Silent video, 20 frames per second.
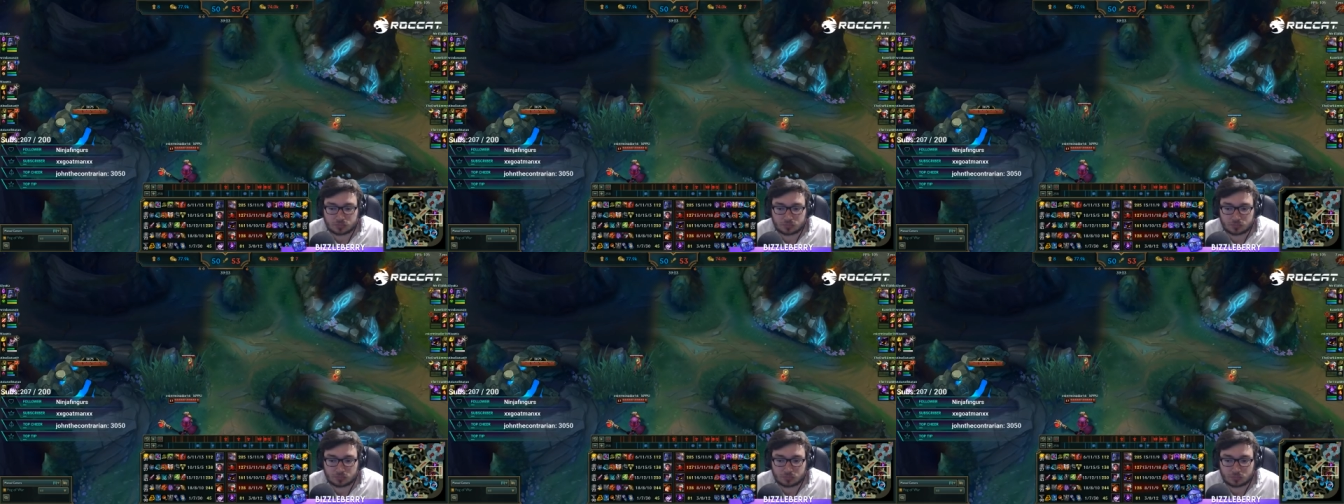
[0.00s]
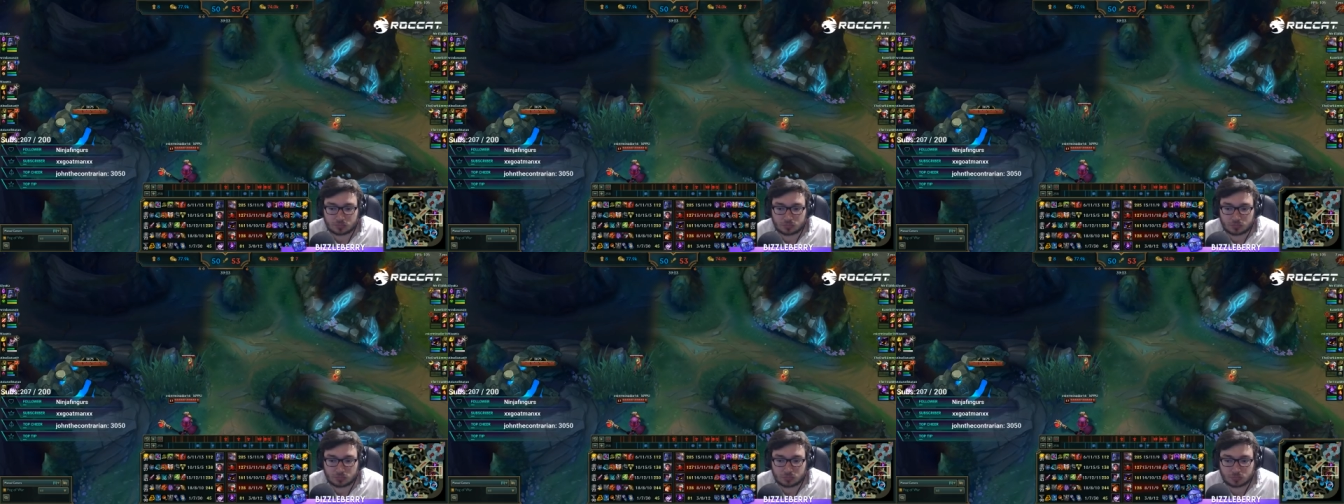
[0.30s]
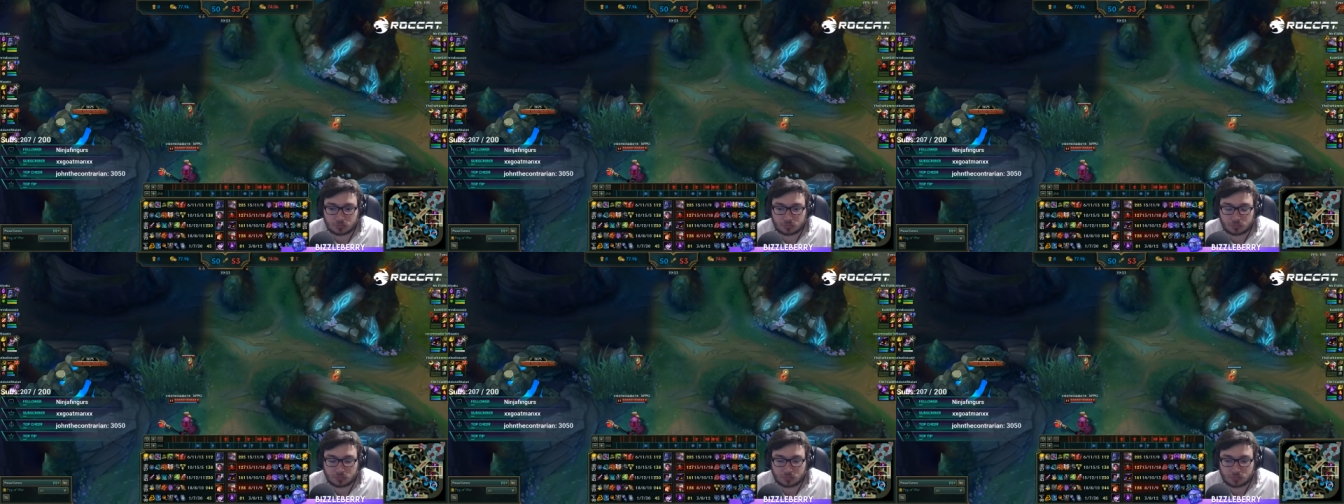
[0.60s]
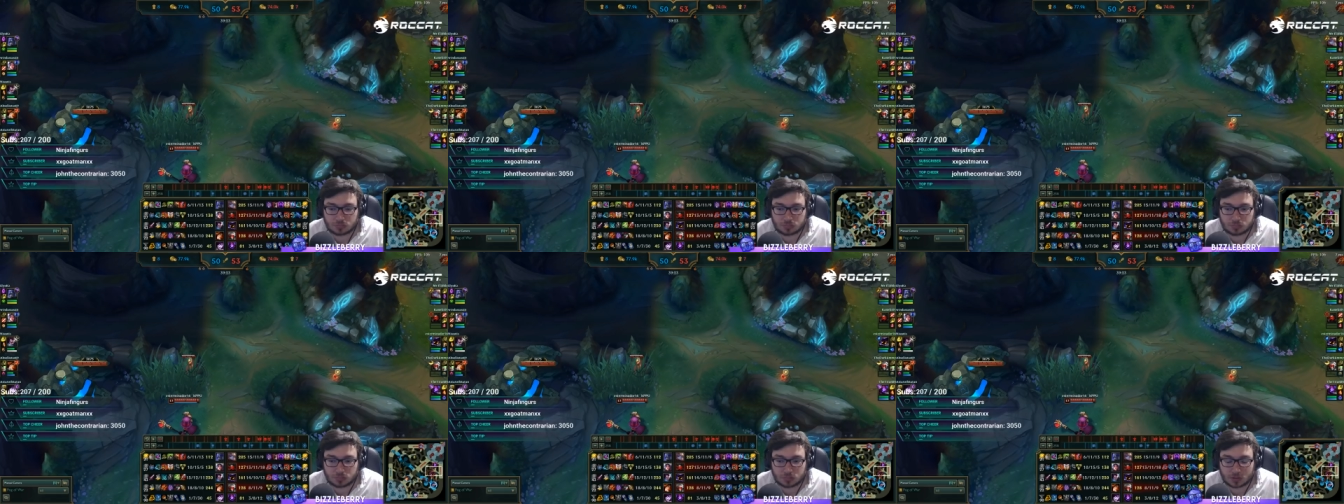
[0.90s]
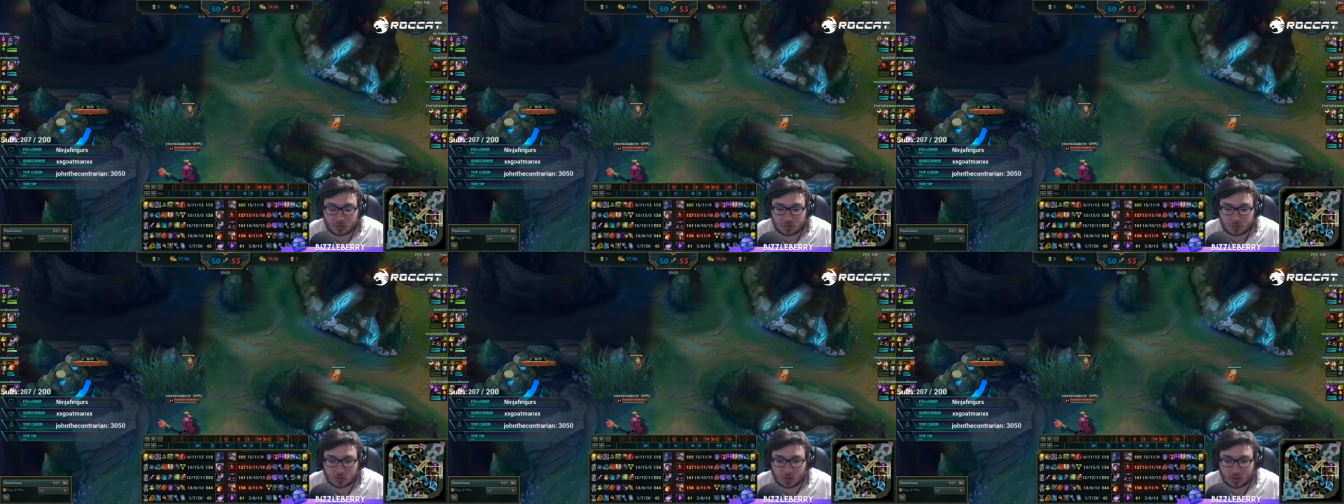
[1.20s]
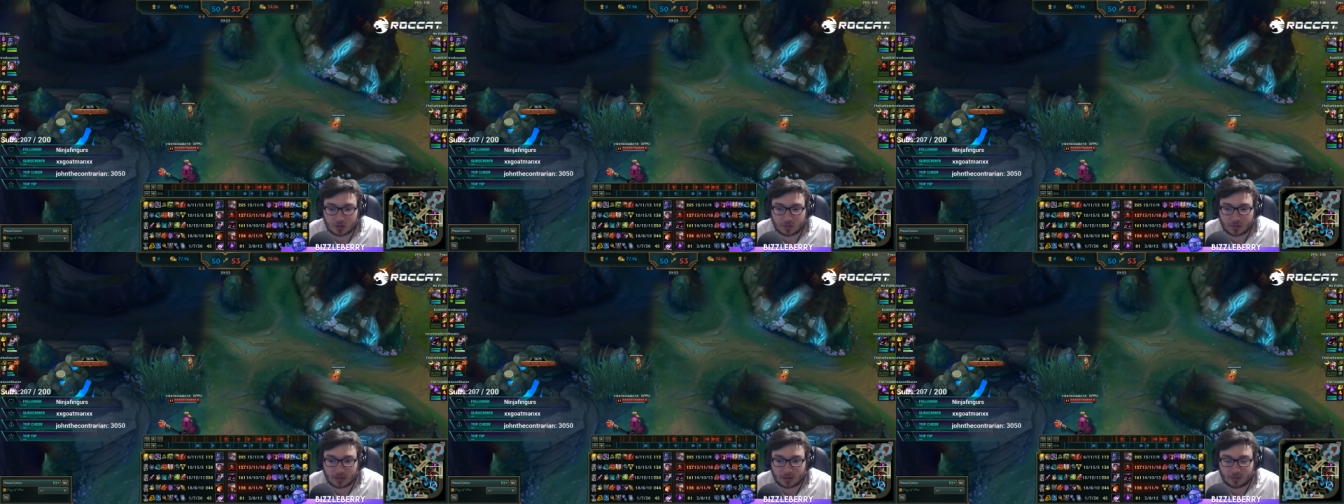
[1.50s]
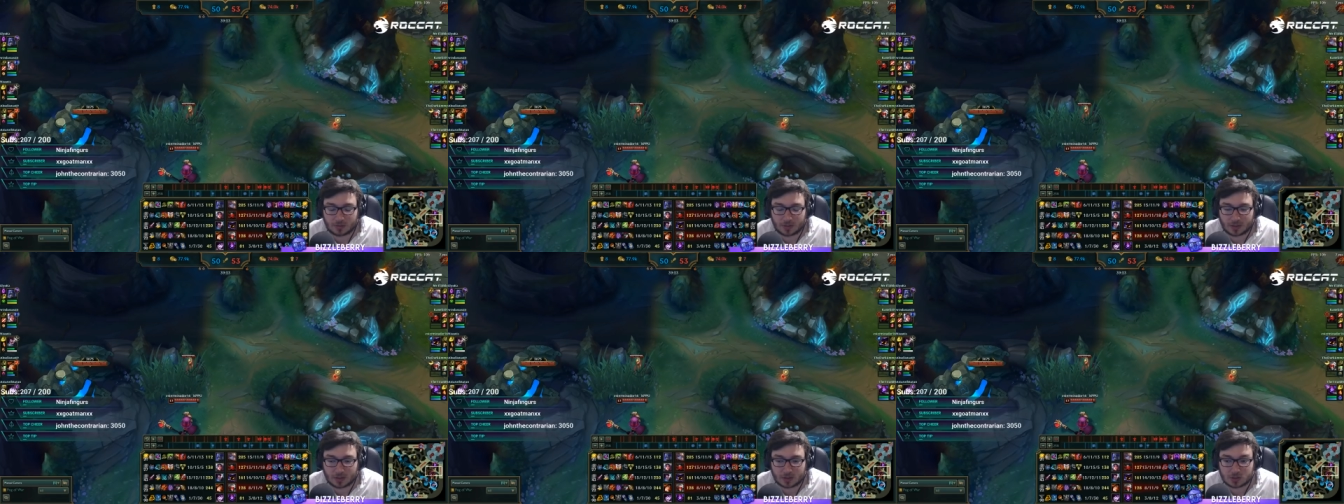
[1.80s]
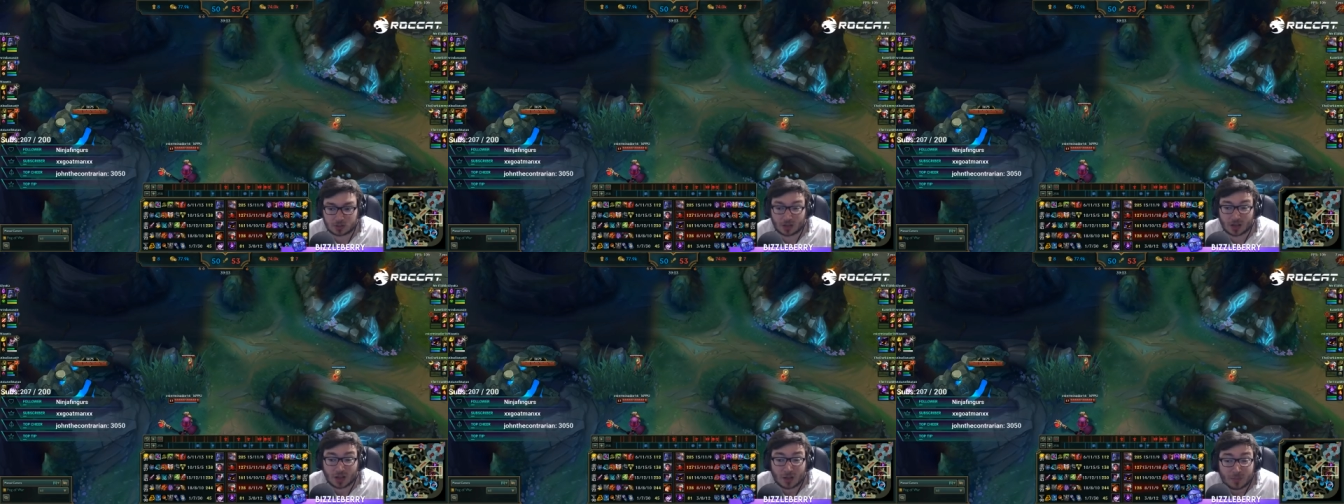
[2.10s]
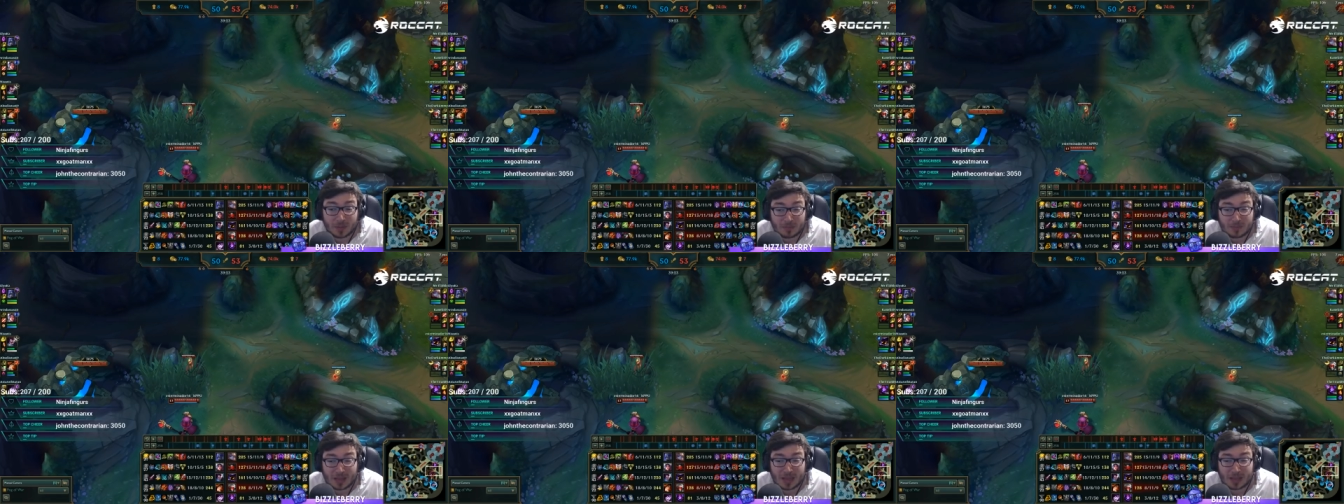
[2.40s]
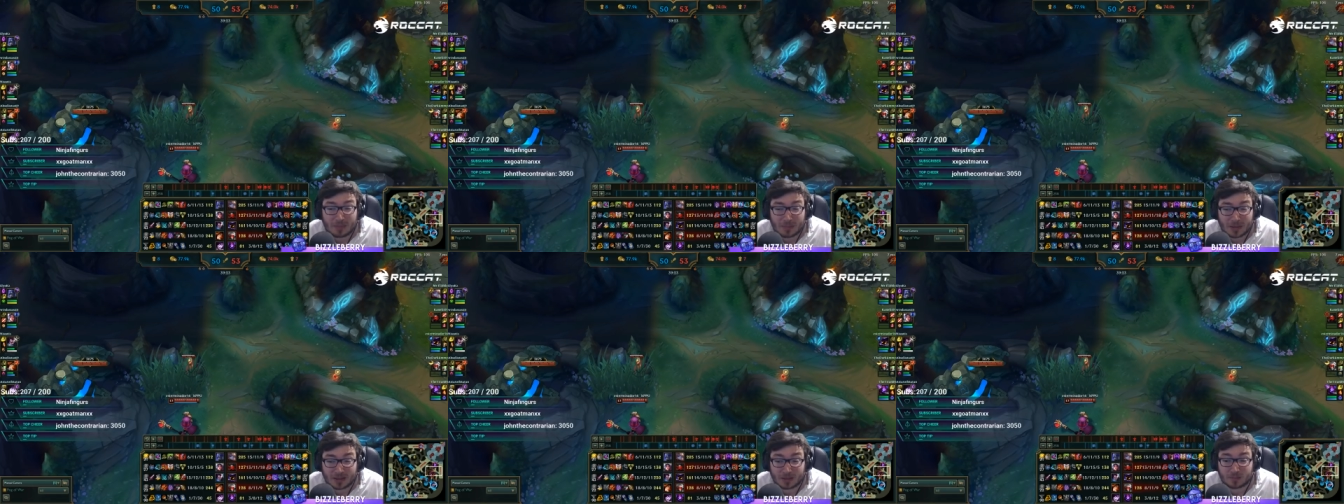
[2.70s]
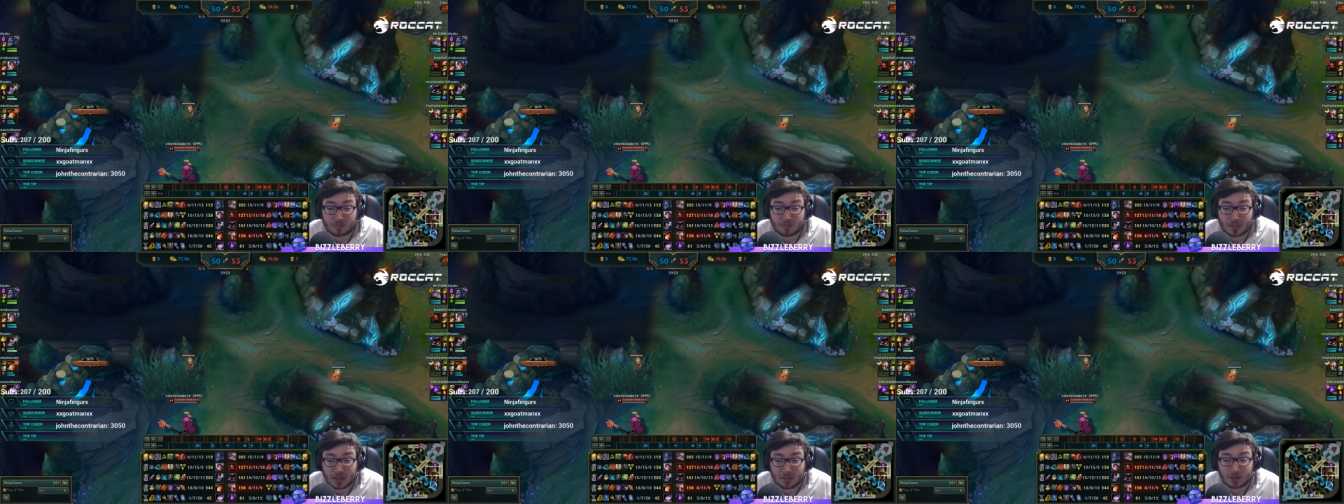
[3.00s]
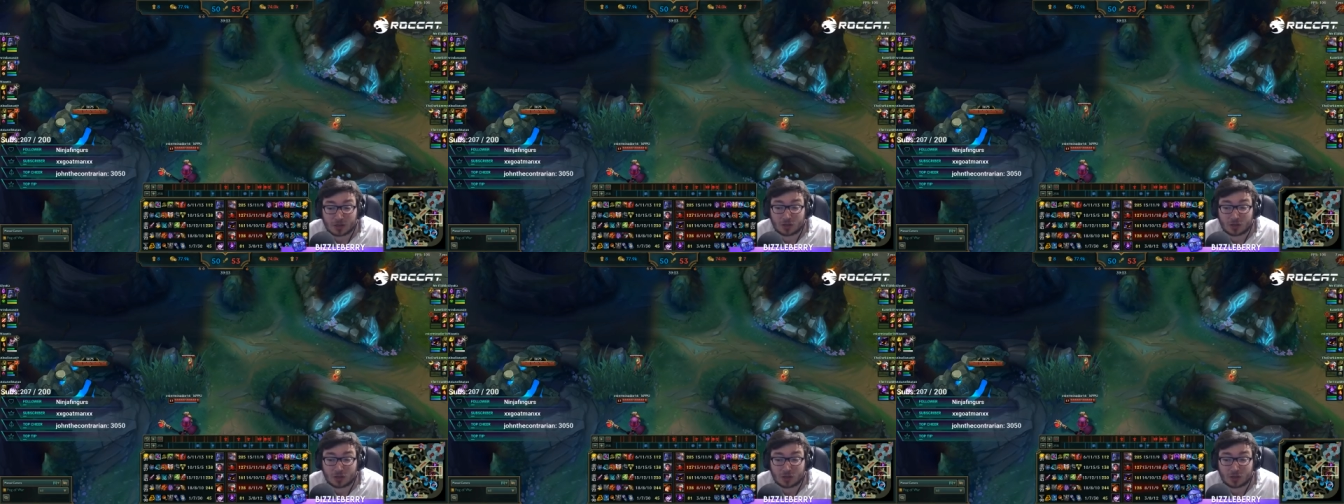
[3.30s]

I was trying to think of anything else. Like, I mean, maybe